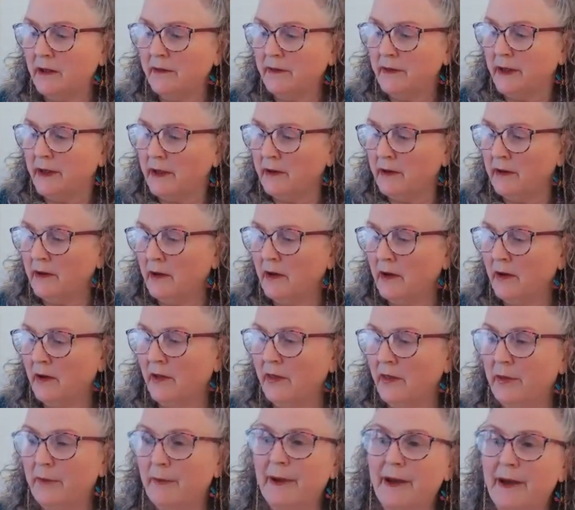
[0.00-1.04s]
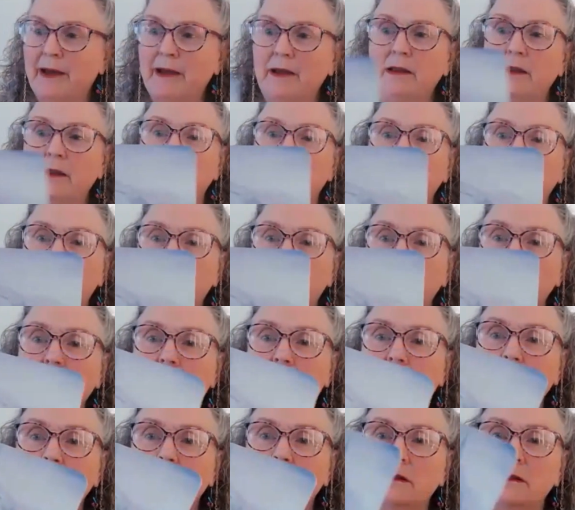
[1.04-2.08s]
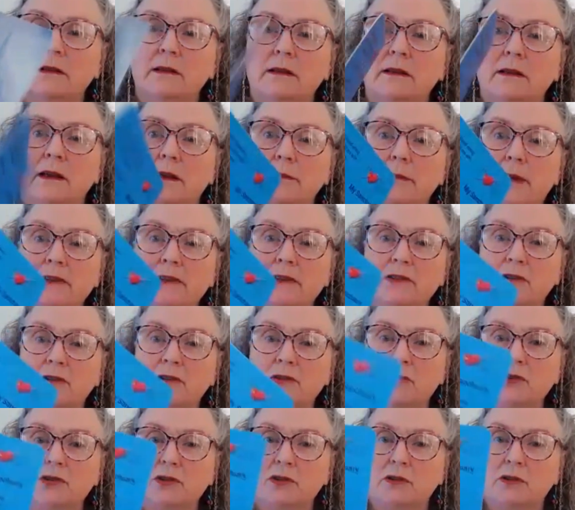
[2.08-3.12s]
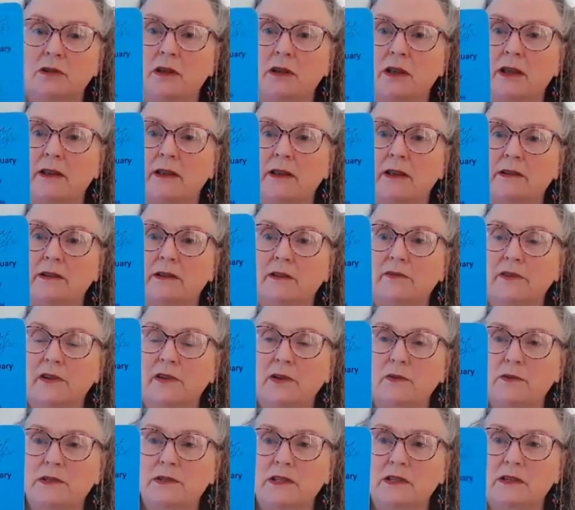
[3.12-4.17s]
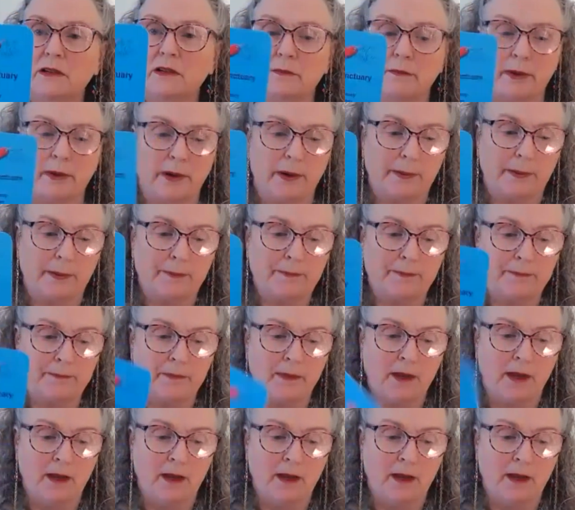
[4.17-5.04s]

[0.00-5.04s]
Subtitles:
And then on the back, it has a message and a frequency number.